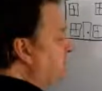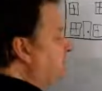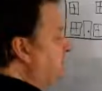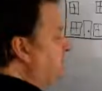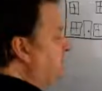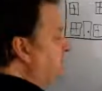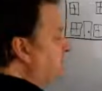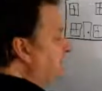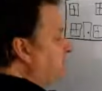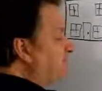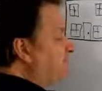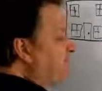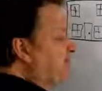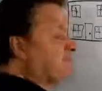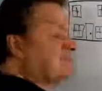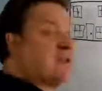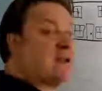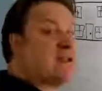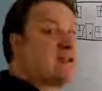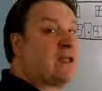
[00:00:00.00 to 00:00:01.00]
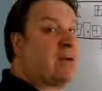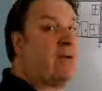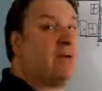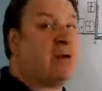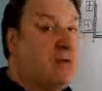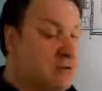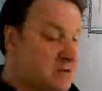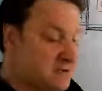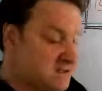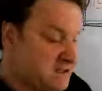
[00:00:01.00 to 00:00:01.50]
this septic tank that we
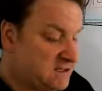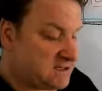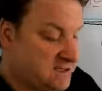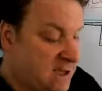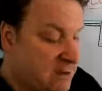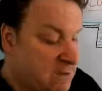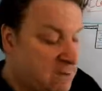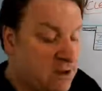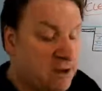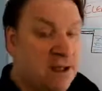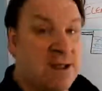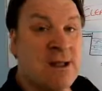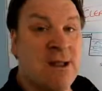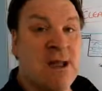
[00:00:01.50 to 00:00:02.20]
call a stomach.